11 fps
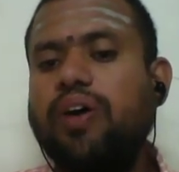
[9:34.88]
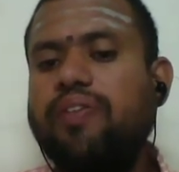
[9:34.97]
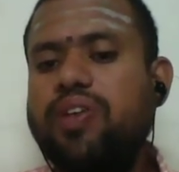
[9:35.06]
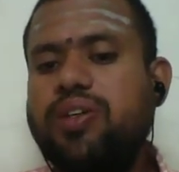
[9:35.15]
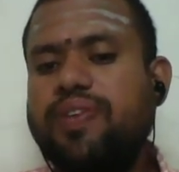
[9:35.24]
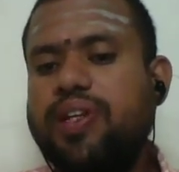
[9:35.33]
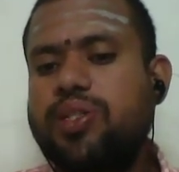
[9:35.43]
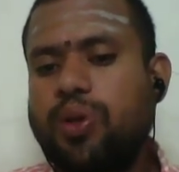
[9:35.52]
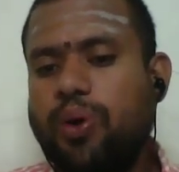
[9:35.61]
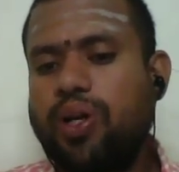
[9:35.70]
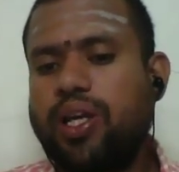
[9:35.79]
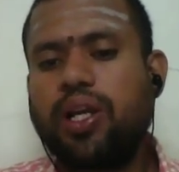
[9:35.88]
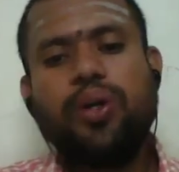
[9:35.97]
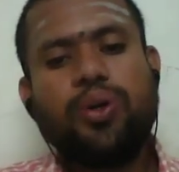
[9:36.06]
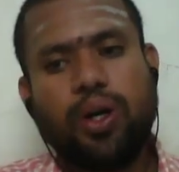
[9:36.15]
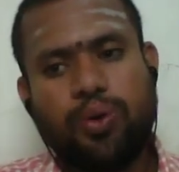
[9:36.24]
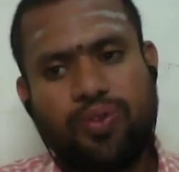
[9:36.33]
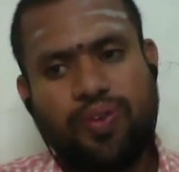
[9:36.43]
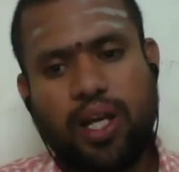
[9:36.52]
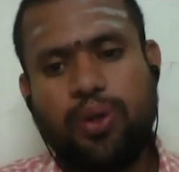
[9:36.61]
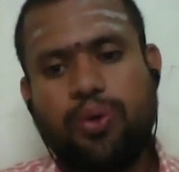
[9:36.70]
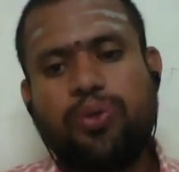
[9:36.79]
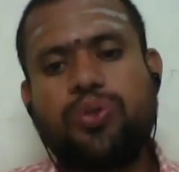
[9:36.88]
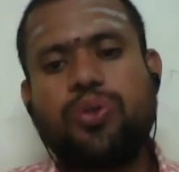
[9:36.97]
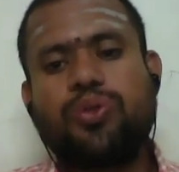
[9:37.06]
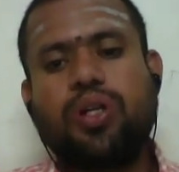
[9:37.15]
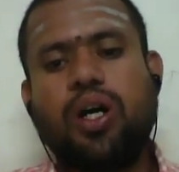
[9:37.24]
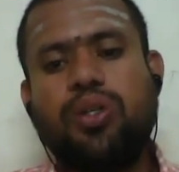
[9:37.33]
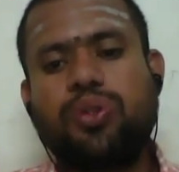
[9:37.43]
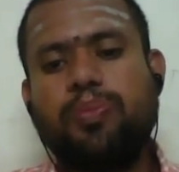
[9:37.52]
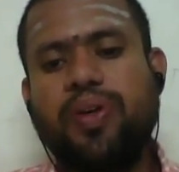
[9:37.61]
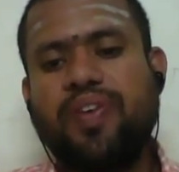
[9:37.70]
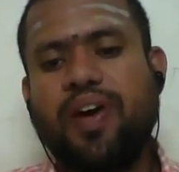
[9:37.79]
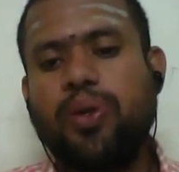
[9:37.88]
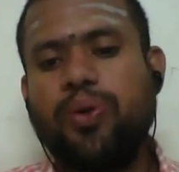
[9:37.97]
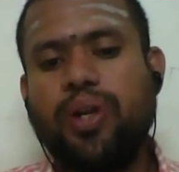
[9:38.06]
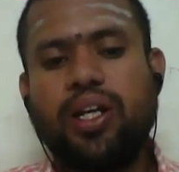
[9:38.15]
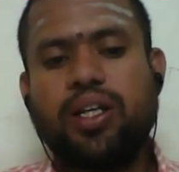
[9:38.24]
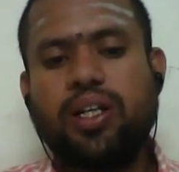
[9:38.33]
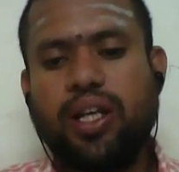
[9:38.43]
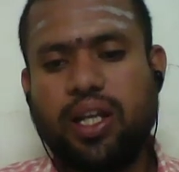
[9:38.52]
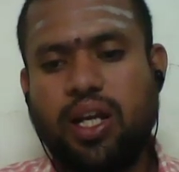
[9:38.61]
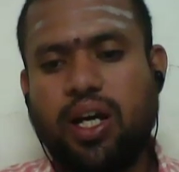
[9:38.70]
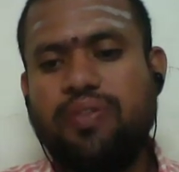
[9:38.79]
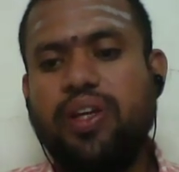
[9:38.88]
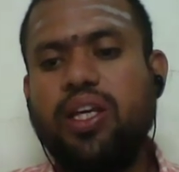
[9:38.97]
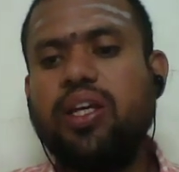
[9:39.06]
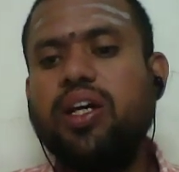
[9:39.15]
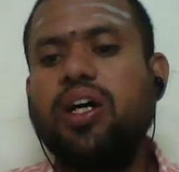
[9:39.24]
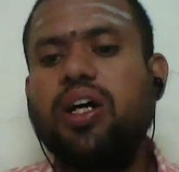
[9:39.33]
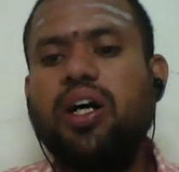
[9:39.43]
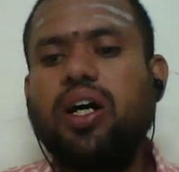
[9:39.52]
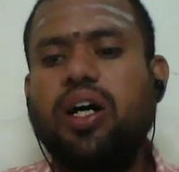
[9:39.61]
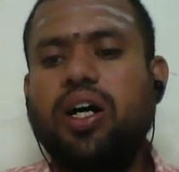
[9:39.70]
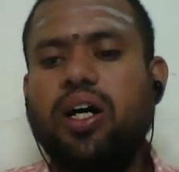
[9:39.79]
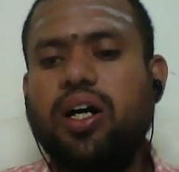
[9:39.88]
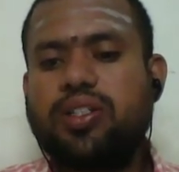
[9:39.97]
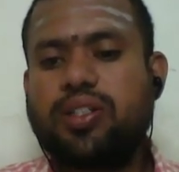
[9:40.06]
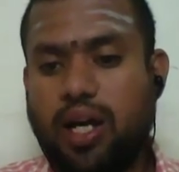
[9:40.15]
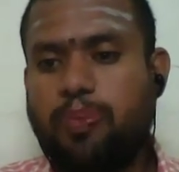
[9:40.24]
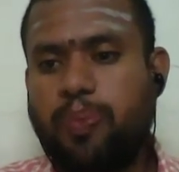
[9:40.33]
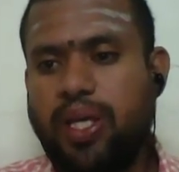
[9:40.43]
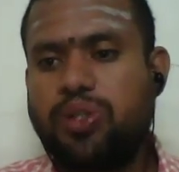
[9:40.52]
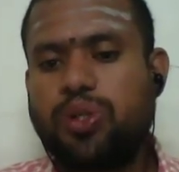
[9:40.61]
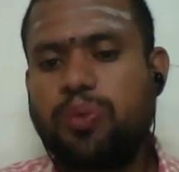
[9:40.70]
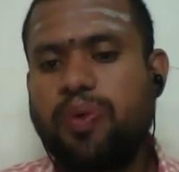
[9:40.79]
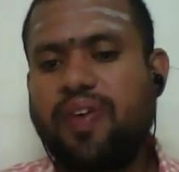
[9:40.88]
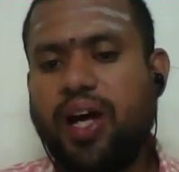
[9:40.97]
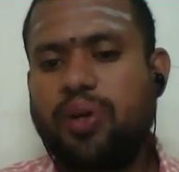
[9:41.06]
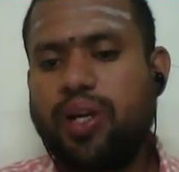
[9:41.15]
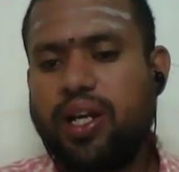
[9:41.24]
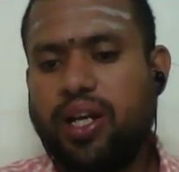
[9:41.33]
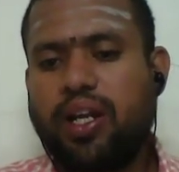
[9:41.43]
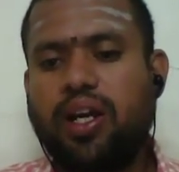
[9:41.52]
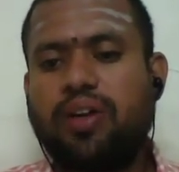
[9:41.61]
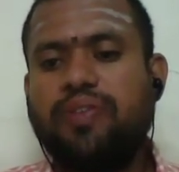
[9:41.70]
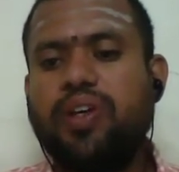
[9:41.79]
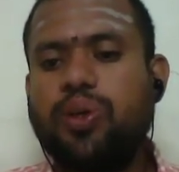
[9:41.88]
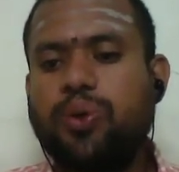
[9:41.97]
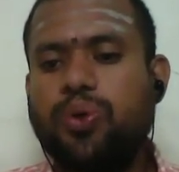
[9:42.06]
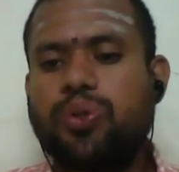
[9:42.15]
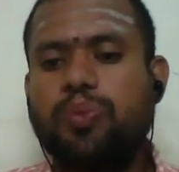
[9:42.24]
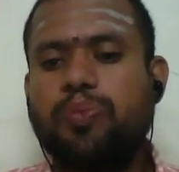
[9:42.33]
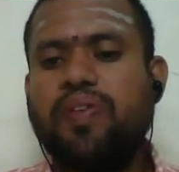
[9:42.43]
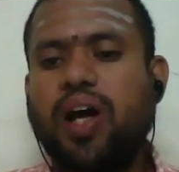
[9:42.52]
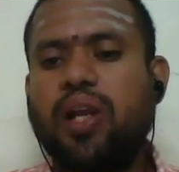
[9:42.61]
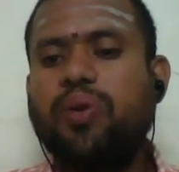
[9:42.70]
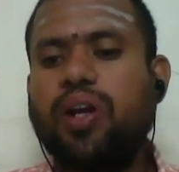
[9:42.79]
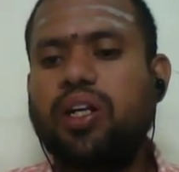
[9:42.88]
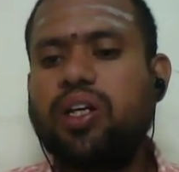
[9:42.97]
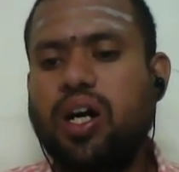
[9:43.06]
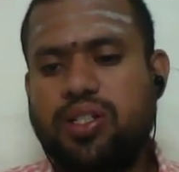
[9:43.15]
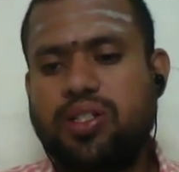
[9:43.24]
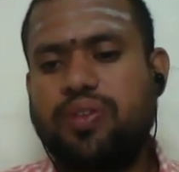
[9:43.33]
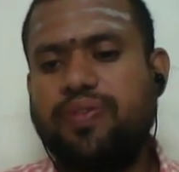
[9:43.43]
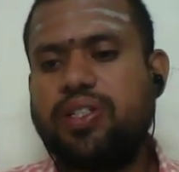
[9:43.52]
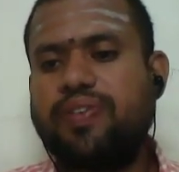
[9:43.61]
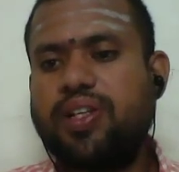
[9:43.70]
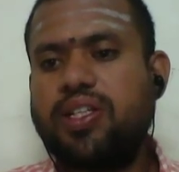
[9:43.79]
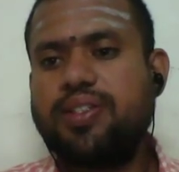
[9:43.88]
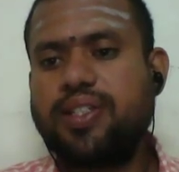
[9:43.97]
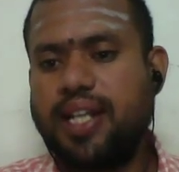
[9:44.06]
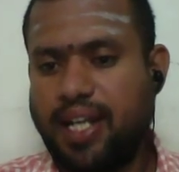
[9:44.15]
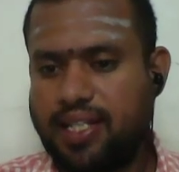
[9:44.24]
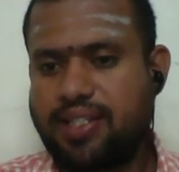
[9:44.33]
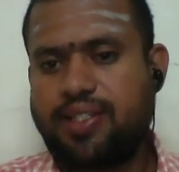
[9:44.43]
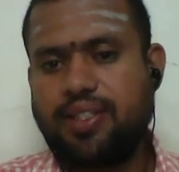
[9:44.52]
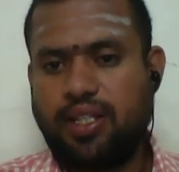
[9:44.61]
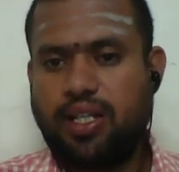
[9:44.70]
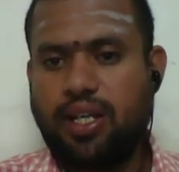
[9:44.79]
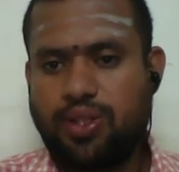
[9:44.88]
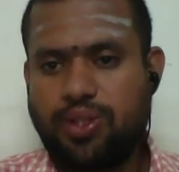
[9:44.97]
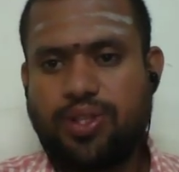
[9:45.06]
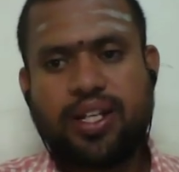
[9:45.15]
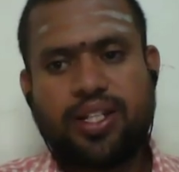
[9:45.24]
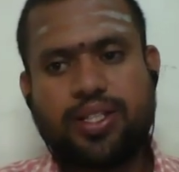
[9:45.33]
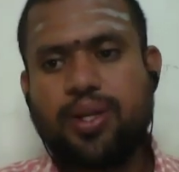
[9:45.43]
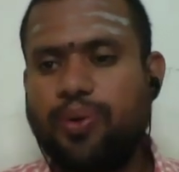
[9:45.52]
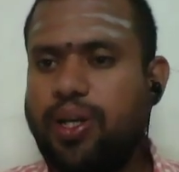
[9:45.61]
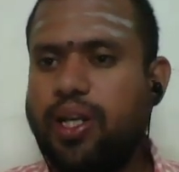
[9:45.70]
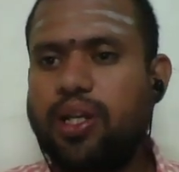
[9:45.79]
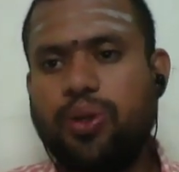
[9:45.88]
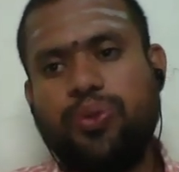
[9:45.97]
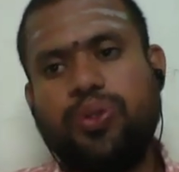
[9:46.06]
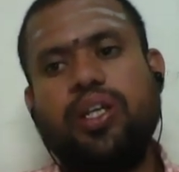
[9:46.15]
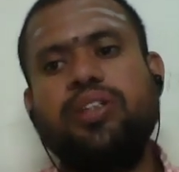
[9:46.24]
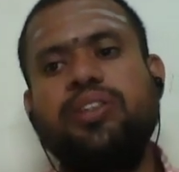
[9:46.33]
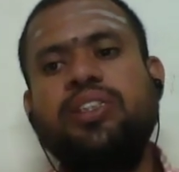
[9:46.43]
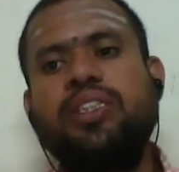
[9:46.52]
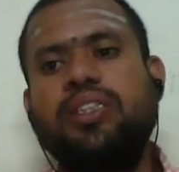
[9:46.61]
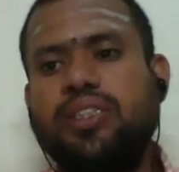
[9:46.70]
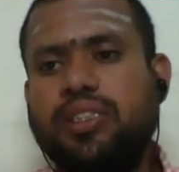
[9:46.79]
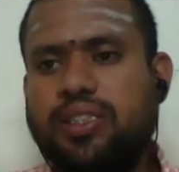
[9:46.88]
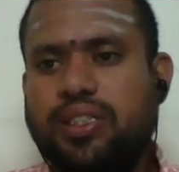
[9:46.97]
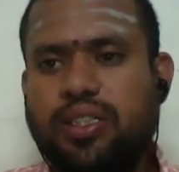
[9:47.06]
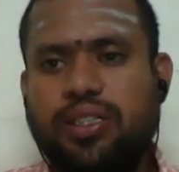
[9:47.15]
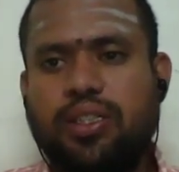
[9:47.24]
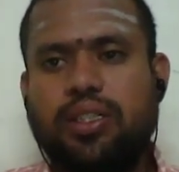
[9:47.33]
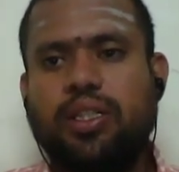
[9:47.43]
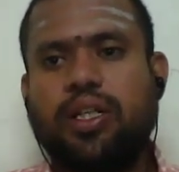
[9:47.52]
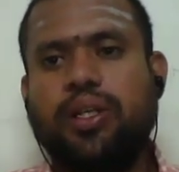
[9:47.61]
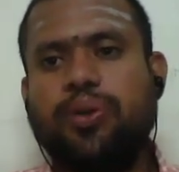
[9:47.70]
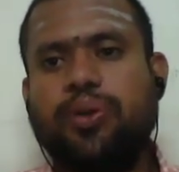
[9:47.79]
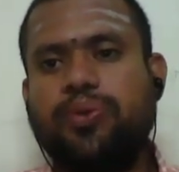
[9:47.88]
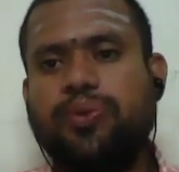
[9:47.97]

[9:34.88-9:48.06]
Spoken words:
Whichever is lower, you have to value. So stock should be valued at NRV. Stock P should be valued at NRV. Q should be valued at cost, whichever is less. So that is the only new thing. Thank you.